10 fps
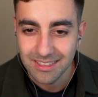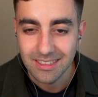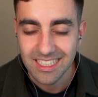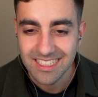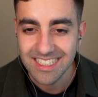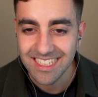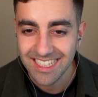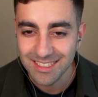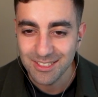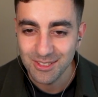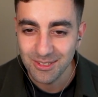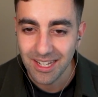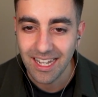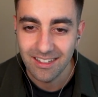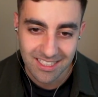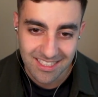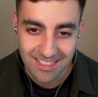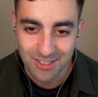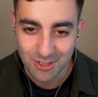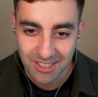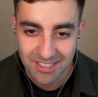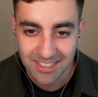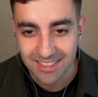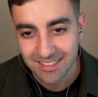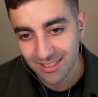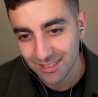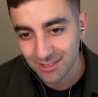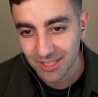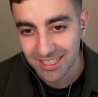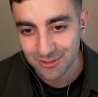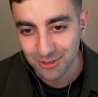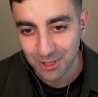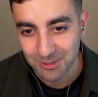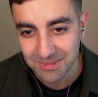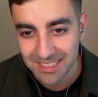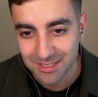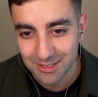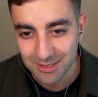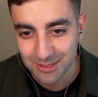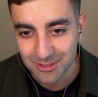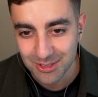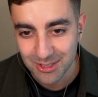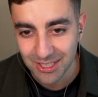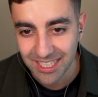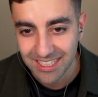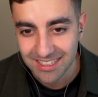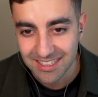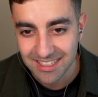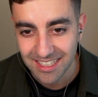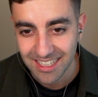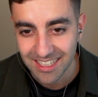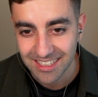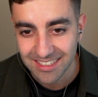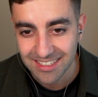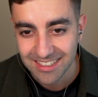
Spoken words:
let's dig into how these instructions are transformed into circuits and